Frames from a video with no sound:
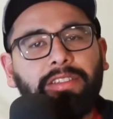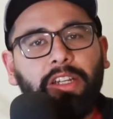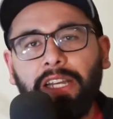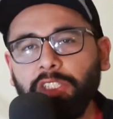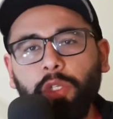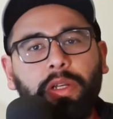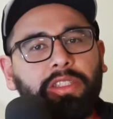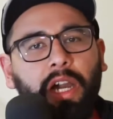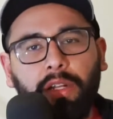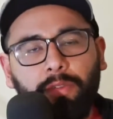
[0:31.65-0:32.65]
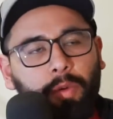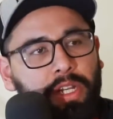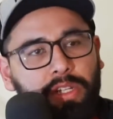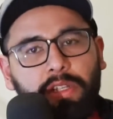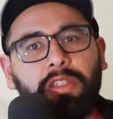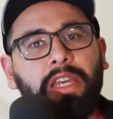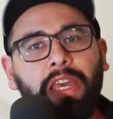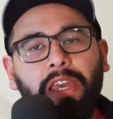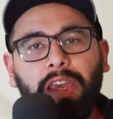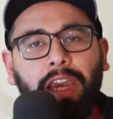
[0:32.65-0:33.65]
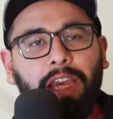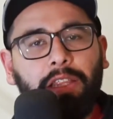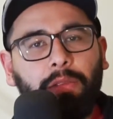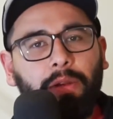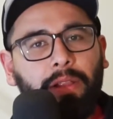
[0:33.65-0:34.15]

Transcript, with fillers: They'll ask you a ton of questions, and